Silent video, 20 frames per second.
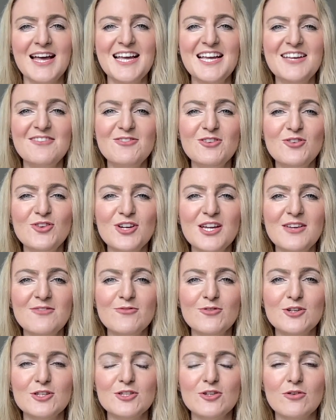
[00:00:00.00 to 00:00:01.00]
If you're looking
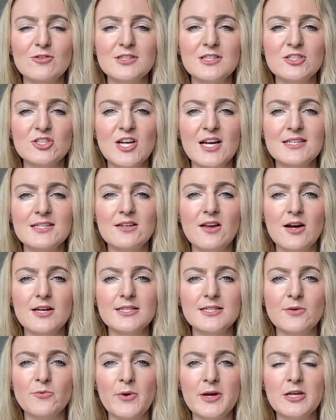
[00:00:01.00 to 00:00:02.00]
for a stocks and shares
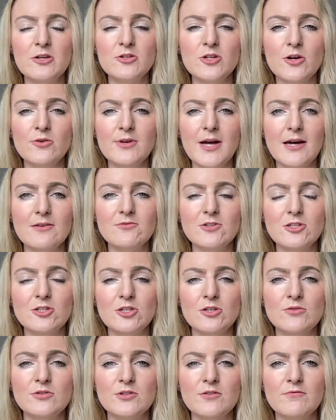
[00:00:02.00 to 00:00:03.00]
LISA where you don't have to
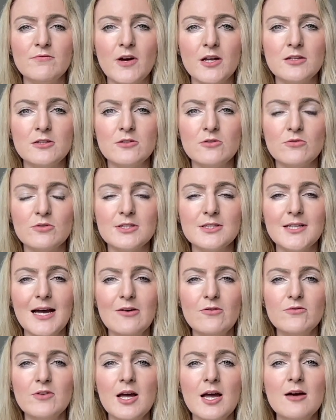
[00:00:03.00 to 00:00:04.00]
choose the funds
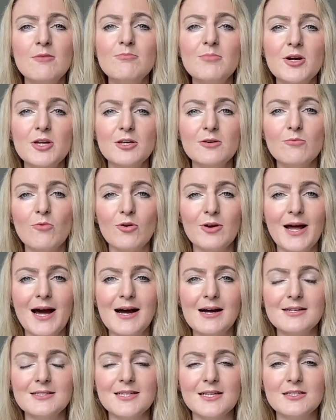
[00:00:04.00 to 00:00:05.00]
yourself, but you want
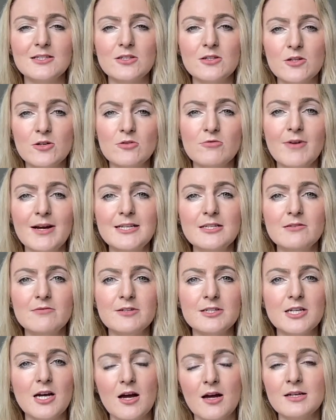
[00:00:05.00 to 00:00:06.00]
access to the greater
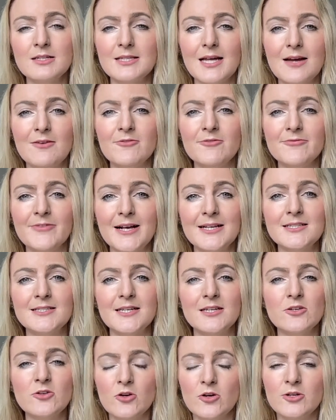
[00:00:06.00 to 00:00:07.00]
returns that
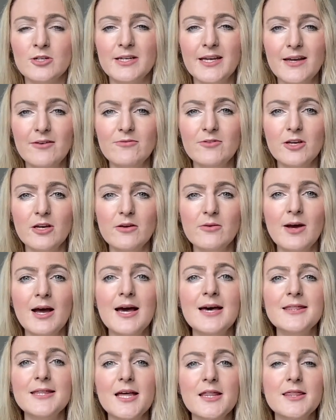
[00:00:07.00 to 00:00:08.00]
investing could give you,
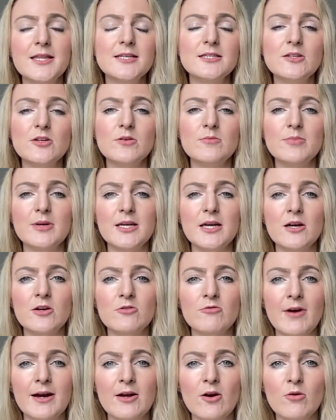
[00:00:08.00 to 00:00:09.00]
then this could be a
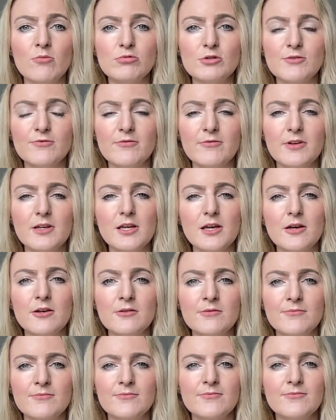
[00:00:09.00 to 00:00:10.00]
great option for you.